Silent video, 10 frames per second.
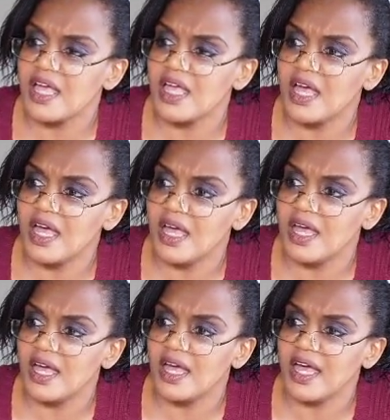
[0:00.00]

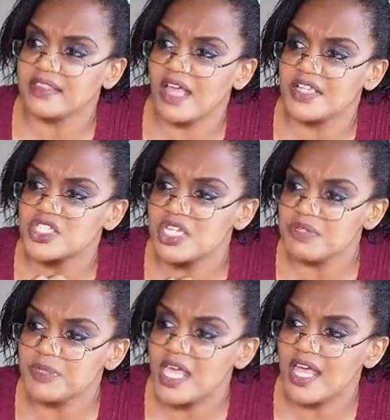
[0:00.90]
I thought she
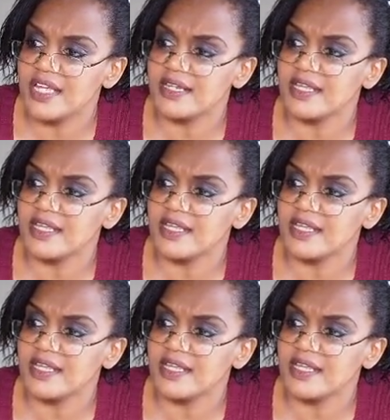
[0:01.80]
was behind